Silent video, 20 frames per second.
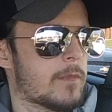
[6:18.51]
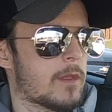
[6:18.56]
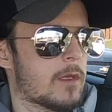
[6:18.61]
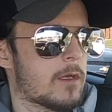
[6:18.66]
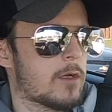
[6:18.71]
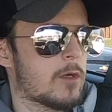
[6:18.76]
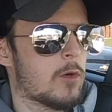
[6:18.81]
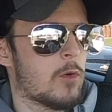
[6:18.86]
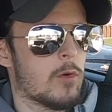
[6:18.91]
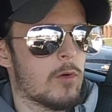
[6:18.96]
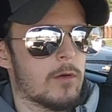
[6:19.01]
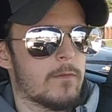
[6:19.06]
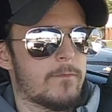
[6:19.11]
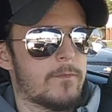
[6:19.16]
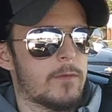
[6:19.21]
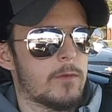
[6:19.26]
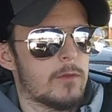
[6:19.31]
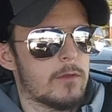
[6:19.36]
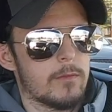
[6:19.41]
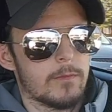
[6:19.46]
corn
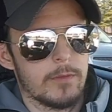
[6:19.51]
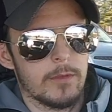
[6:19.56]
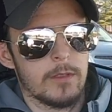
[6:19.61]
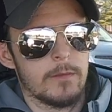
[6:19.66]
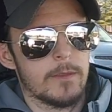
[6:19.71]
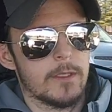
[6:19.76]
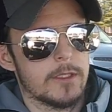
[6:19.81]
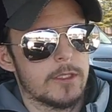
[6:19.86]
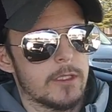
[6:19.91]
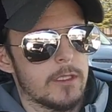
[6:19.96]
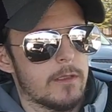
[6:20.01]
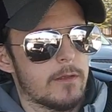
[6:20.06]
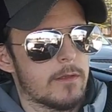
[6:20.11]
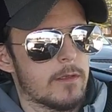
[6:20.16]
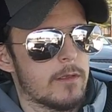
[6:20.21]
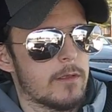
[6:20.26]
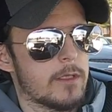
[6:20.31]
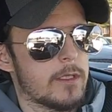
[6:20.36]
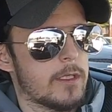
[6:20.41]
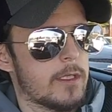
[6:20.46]
fuel, pretty much
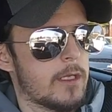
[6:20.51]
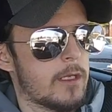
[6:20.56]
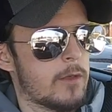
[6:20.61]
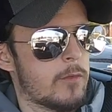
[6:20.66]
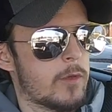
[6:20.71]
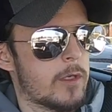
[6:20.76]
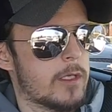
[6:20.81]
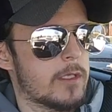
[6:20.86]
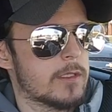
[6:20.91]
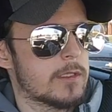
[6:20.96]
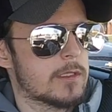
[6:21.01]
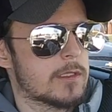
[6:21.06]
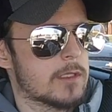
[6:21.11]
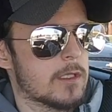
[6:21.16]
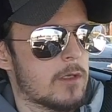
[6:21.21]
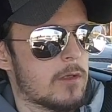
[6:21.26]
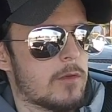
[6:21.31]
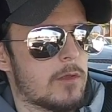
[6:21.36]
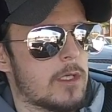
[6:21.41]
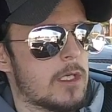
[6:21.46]
E30 anyways.
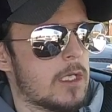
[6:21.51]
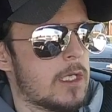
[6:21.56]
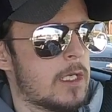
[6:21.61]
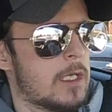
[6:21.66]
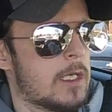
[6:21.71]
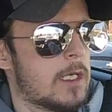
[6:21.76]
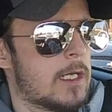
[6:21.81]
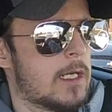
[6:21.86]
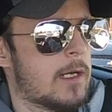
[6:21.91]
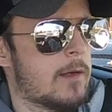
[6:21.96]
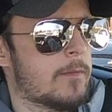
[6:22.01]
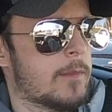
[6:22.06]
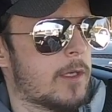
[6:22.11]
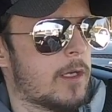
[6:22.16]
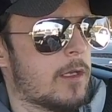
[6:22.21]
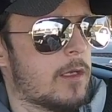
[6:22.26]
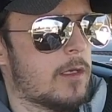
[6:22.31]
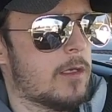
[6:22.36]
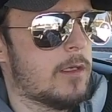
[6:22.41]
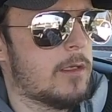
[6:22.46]
So I'm
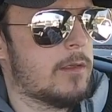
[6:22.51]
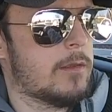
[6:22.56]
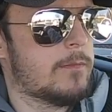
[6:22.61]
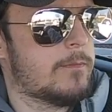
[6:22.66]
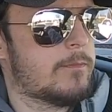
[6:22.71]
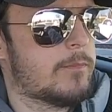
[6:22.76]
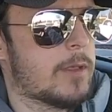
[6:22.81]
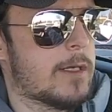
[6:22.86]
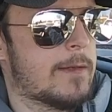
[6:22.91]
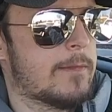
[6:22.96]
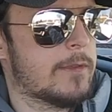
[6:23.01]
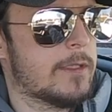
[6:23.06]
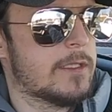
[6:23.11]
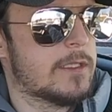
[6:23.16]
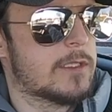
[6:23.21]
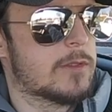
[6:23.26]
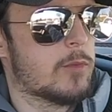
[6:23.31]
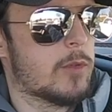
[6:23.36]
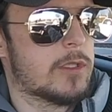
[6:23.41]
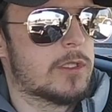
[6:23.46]
gonna probably
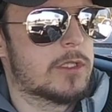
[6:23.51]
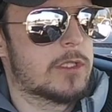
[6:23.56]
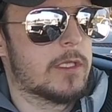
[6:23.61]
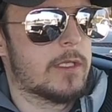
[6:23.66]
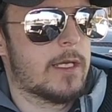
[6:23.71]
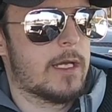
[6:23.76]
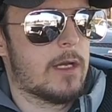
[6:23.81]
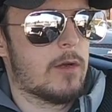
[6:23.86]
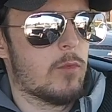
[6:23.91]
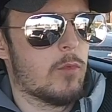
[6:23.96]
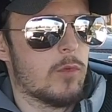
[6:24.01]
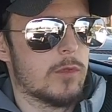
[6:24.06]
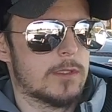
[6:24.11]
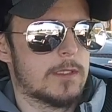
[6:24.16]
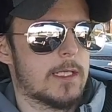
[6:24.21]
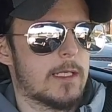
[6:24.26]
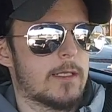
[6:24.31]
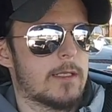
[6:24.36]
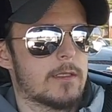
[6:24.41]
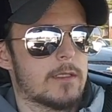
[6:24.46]
switch to that
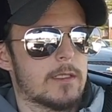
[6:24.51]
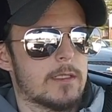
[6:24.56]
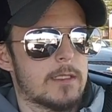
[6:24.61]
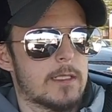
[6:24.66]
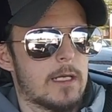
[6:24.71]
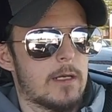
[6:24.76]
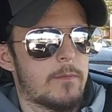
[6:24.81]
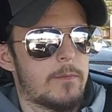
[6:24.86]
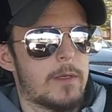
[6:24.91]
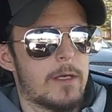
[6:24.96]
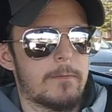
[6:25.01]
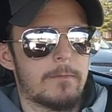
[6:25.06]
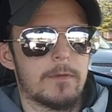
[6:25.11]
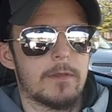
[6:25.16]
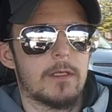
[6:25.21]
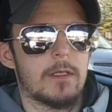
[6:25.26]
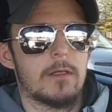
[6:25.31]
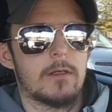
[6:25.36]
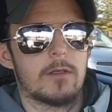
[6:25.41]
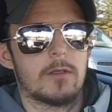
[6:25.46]
once I get the downpipe and
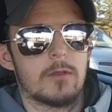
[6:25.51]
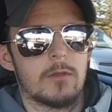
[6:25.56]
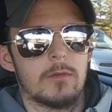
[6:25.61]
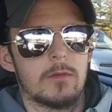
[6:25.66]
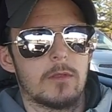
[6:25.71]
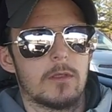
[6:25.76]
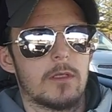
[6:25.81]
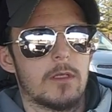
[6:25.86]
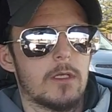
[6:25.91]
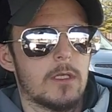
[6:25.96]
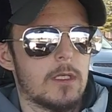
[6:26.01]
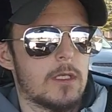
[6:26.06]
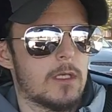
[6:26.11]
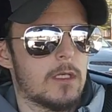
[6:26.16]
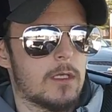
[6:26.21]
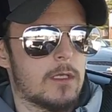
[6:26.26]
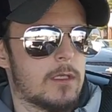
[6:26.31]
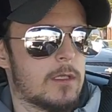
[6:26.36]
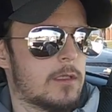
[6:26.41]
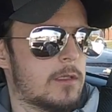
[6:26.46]
the intercooler,
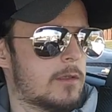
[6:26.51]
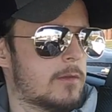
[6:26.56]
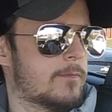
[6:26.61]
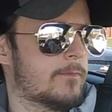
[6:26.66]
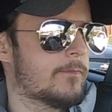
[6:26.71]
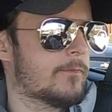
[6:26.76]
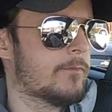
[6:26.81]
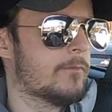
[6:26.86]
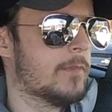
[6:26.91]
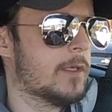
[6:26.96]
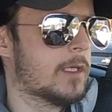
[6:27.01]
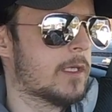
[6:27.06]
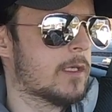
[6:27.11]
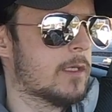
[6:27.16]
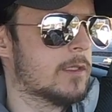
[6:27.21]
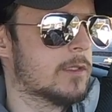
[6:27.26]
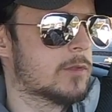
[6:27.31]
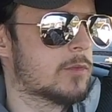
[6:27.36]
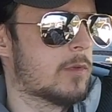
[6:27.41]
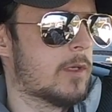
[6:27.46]

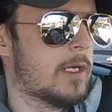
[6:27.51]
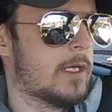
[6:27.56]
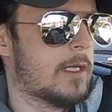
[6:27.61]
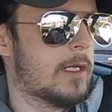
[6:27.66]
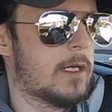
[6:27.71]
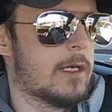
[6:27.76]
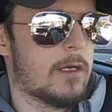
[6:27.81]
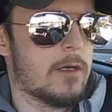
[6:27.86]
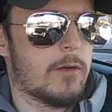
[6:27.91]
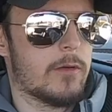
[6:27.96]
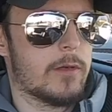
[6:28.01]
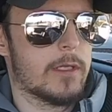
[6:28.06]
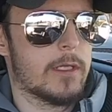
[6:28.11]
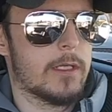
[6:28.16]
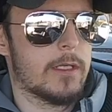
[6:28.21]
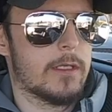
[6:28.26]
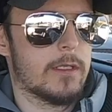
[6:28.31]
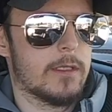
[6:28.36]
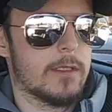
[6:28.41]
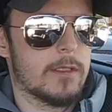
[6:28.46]
because right now
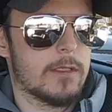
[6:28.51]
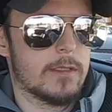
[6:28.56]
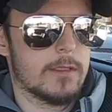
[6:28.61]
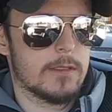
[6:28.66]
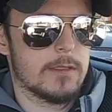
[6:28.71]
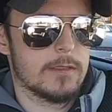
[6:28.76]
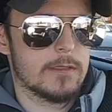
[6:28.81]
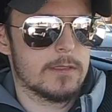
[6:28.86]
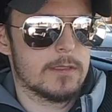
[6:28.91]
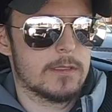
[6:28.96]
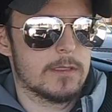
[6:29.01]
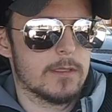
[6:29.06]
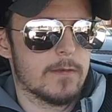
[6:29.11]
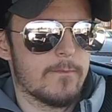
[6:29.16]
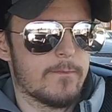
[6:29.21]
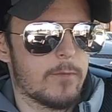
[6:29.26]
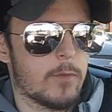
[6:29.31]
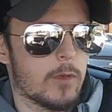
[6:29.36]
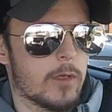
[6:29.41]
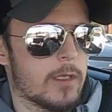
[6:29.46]
it is
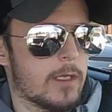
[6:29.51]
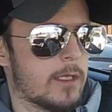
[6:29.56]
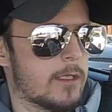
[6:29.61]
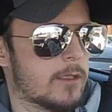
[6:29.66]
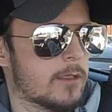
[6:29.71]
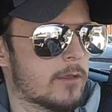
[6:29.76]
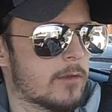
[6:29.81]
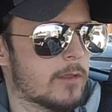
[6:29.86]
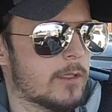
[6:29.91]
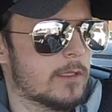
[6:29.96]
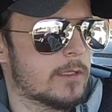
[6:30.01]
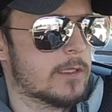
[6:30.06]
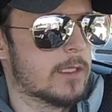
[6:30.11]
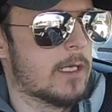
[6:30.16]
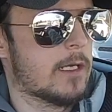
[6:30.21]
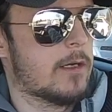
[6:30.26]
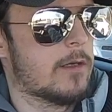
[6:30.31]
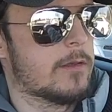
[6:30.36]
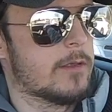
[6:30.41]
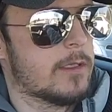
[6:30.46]
48 degrees
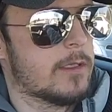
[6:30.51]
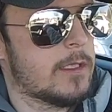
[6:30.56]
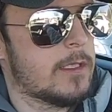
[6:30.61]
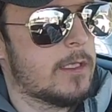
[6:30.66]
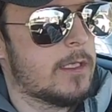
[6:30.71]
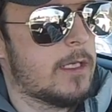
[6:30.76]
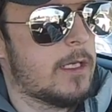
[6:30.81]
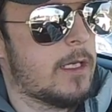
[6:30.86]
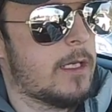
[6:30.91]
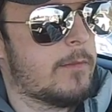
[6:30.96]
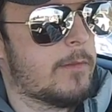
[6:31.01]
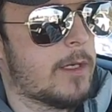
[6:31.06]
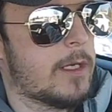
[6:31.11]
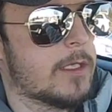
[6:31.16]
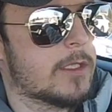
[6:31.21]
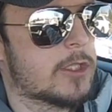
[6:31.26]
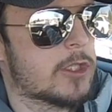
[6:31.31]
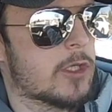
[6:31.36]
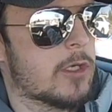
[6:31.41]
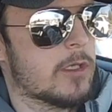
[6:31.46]
out and my
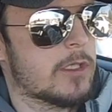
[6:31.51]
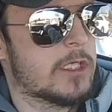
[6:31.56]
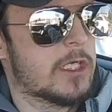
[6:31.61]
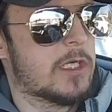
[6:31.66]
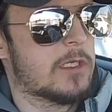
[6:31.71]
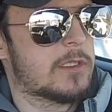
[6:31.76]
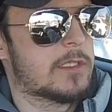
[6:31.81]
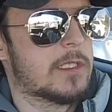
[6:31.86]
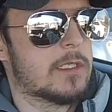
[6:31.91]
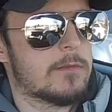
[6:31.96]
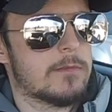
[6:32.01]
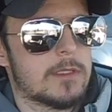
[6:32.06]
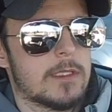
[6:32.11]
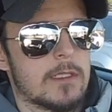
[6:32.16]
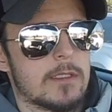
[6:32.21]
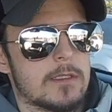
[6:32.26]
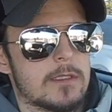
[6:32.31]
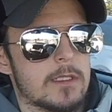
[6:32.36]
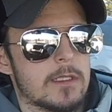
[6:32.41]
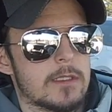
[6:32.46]
charge air temp's
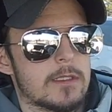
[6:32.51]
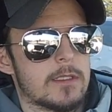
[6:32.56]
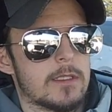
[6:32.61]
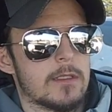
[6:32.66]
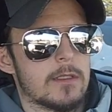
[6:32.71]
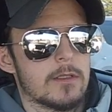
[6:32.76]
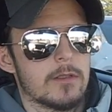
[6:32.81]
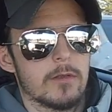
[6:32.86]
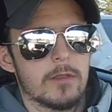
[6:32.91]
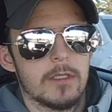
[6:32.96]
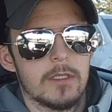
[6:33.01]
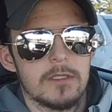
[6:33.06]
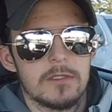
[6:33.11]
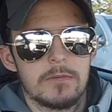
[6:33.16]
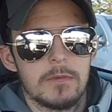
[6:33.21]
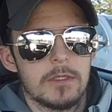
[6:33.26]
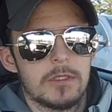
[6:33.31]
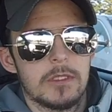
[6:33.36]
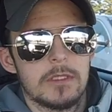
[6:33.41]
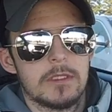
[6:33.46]
at 60 degrees,
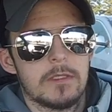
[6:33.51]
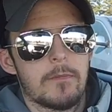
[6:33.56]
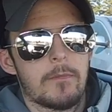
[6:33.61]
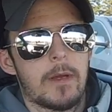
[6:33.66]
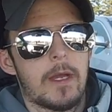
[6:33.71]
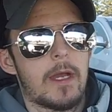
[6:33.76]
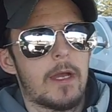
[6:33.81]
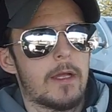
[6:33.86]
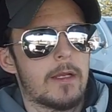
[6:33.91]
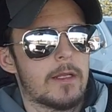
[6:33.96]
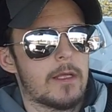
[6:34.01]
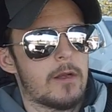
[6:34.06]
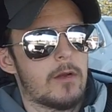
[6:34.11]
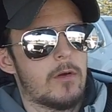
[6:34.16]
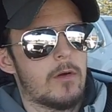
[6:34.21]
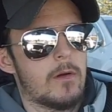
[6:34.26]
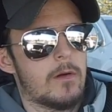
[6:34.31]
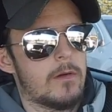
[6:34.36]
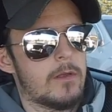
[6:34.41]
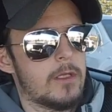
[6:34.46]
which isn't bad at
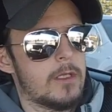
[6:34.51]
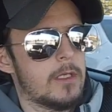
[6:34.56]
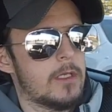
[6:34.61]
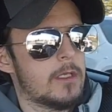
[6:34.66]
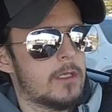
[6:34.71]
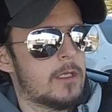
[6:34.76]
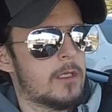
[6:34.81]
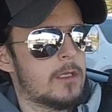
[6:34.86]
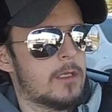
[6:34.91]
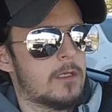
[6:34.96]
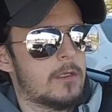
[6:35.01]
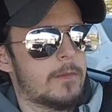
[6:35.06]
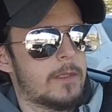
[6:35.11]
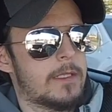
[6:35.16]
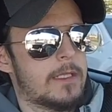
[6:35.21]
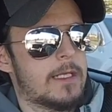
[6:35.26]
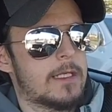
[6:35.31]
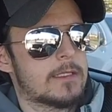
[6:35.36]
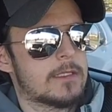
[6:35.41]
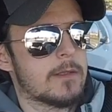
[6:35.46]
all.
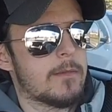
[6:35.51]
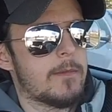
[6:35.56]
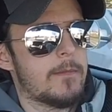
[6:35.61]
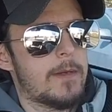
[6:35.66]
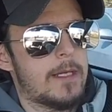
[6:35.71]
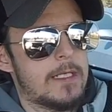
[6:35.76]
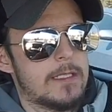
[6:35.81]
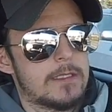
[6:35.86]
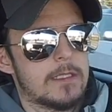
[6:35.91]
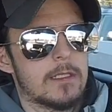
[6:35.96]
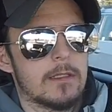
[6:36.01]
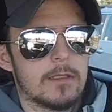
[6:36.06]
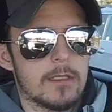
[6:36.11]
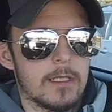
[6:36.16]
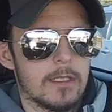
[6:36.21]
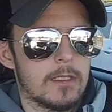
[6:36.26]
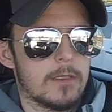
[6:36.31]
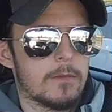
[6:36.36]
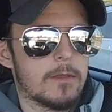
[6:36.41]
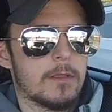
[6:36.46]
And that's an amazing
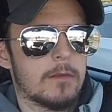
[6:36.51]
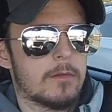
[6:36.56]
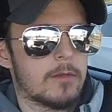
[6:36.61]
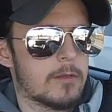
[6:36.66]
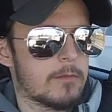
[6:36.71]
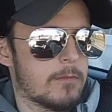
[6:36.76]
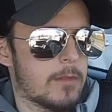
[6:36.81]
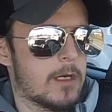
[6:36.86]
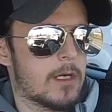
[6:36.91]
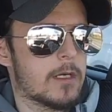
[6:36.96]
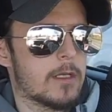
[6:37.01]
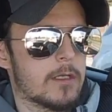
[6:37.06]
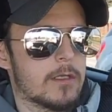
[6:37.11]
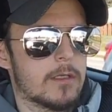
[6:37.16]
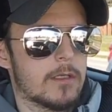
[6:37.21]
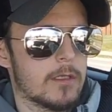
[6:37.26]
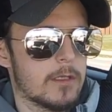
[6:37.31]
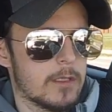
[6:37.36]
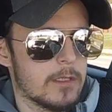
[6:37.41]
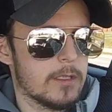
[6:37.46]
thing to be able to
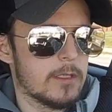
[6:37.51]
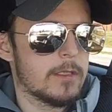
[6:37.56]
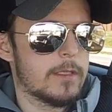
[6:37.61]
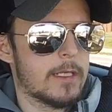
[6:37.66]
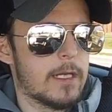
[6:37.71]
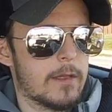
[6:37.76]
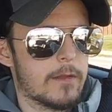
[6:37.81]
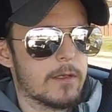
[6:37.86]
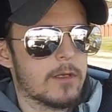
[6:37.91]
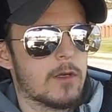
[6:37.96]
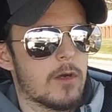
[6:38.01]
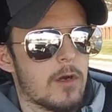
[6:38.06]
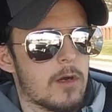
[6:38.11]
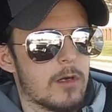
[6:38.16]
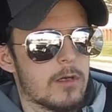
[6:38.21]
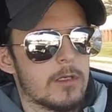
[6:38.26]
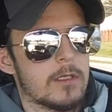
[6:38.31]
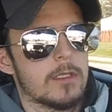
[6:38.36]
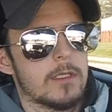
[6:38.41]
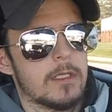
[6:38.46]
monitor. Now the
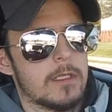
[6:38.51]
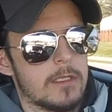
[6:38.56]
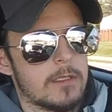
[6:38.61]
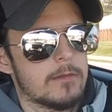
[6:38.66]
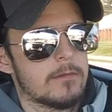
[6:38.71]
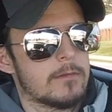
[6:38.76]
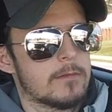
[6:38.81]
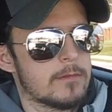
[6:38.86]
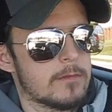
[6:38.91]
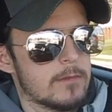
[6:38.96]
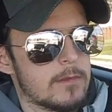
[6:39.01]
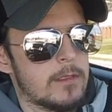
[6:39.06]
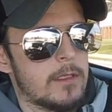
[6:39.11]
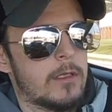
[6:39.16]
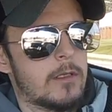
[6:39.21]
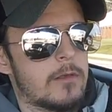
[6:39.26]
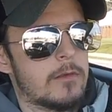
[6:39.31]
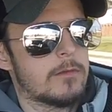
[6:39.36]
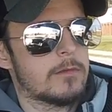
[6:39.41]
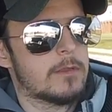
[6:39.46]
car, you
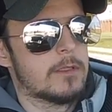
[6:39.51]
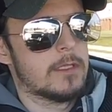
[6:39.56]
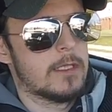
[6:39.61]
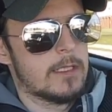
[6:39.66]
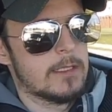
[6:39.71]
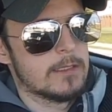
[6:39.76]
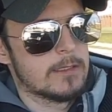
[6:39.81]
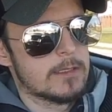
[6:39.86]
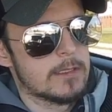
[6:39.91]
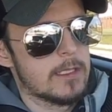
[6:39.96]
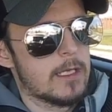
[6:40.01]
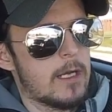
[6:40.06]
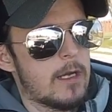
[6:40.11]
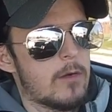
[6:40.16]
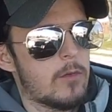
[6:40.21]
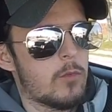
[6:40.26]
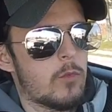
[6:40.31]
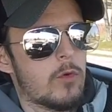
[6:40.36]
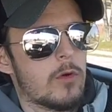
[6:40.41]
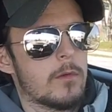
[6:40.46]
know, is not
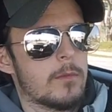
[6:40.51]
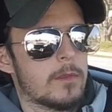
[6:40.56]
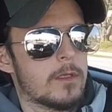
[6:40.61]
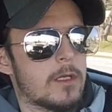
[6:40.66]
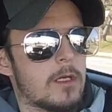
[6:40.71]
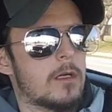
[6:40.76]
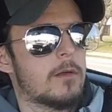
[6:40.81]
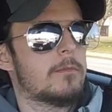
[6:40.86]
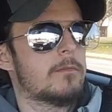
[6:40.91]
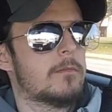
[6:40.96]
warmed up.